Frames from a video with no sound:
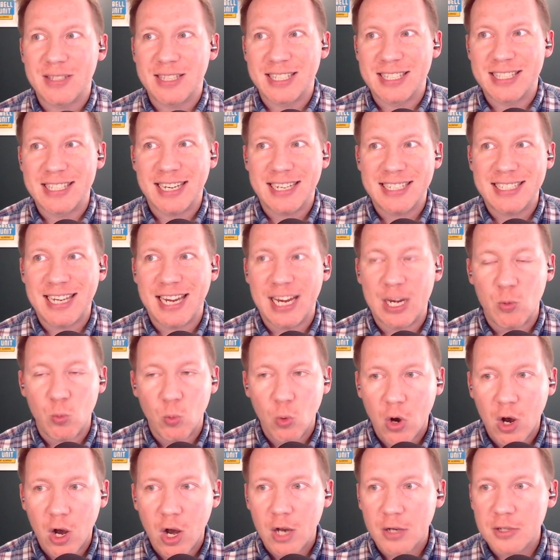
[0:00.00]
to 16
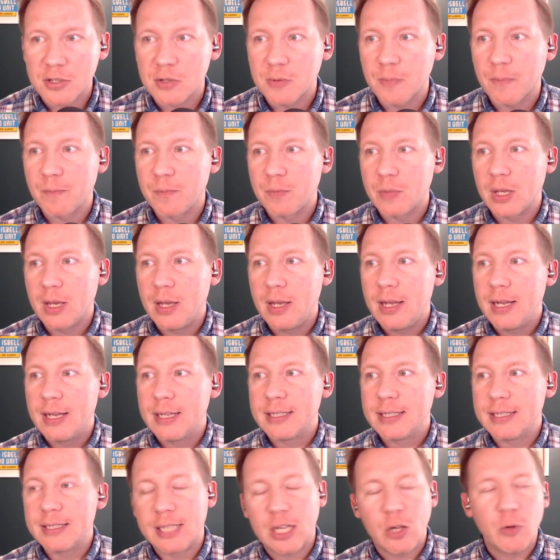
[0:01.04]
walks,
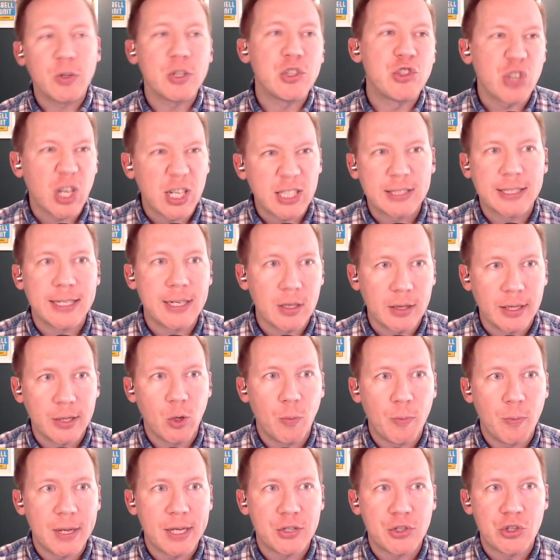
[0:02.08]
still adjusting a little
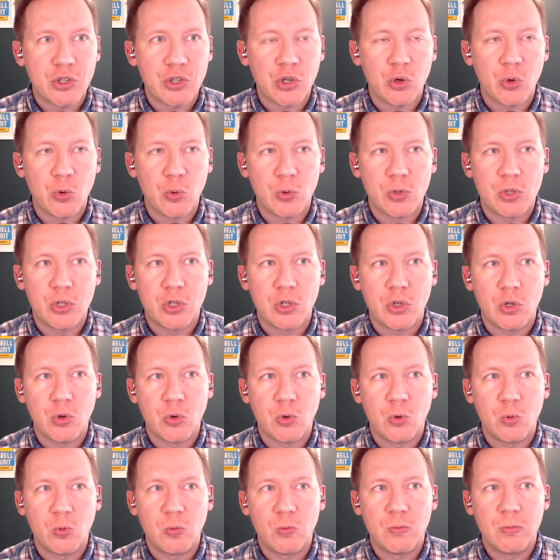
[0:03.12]
bit to
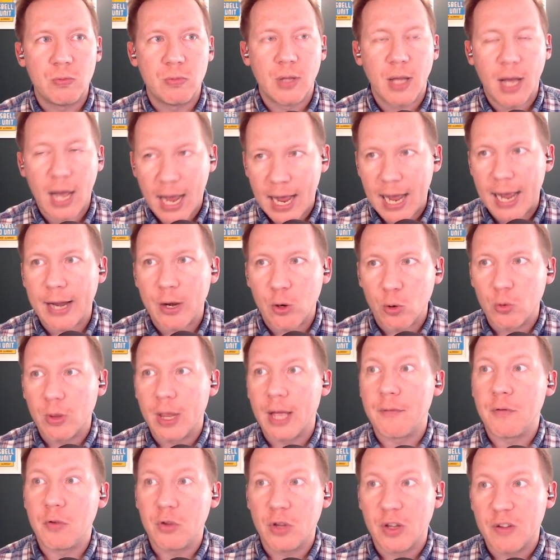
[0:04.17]
the higher
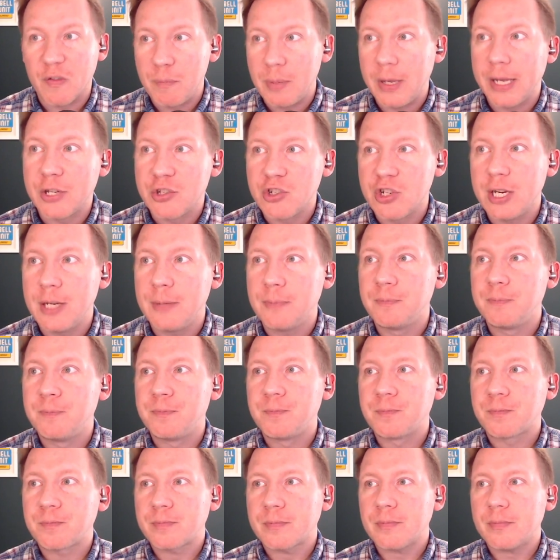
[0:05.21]
level of pitching,
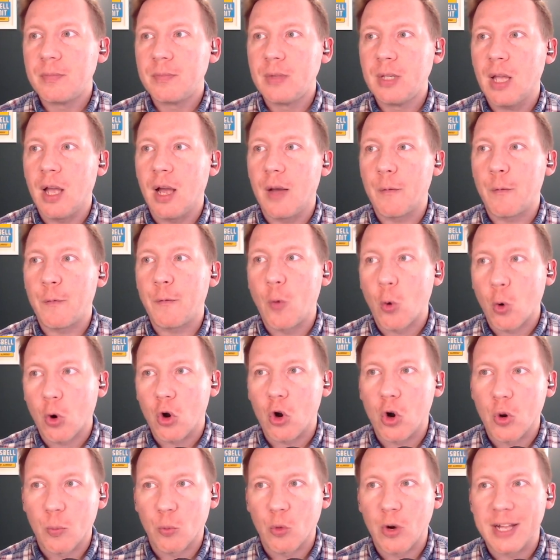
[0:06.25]
4
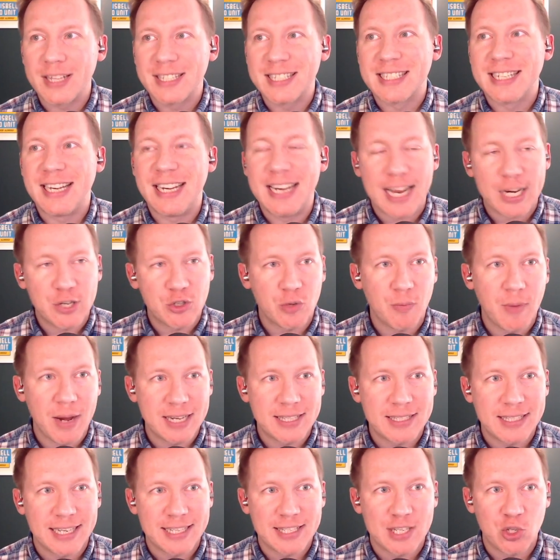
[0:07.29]
home runs, 10 extra
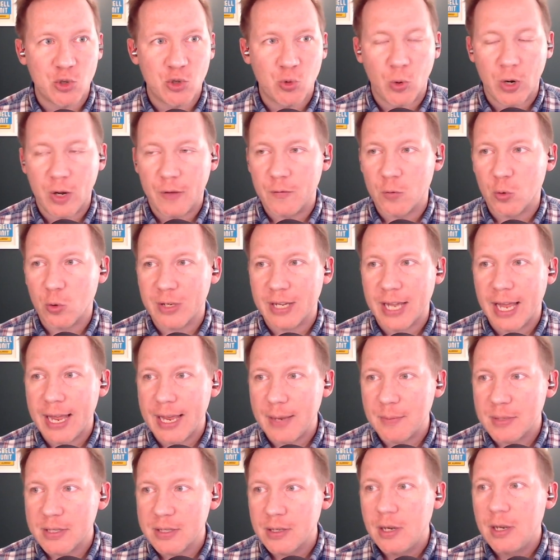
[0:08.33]
base hits in 24
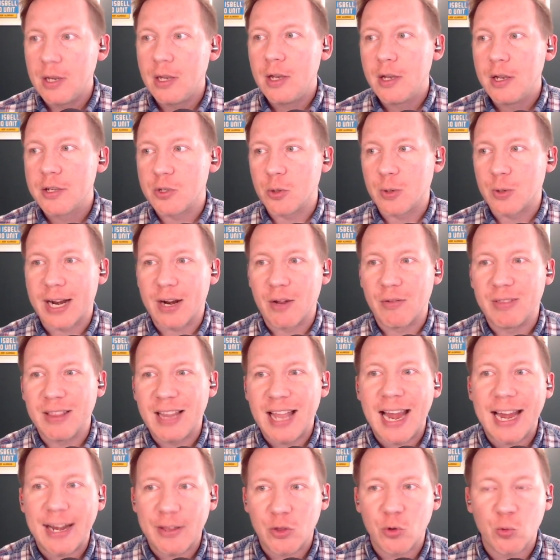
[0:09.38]
games. So kind of
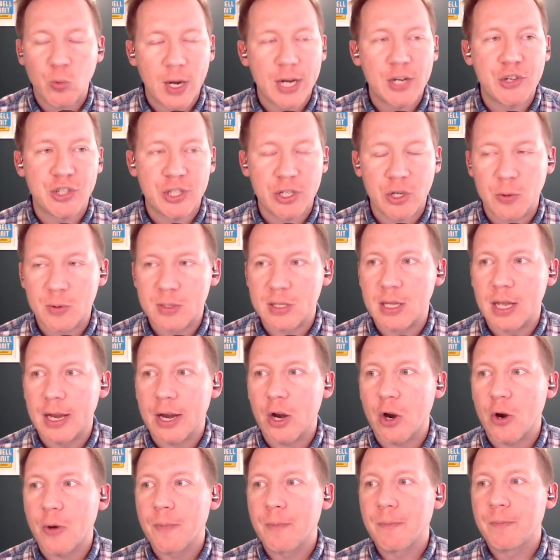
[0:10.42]
like the ratios
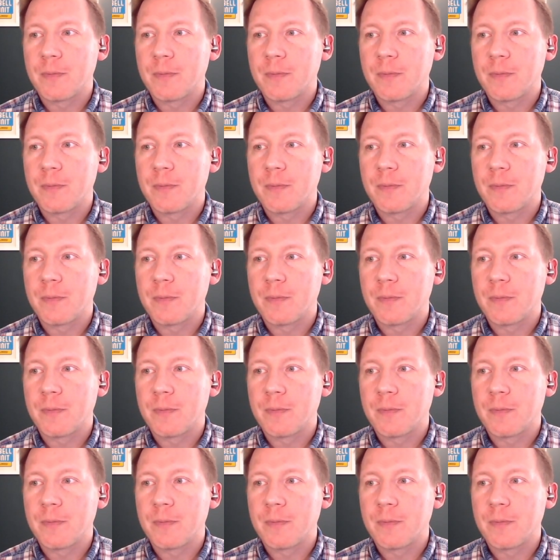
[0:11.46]
there.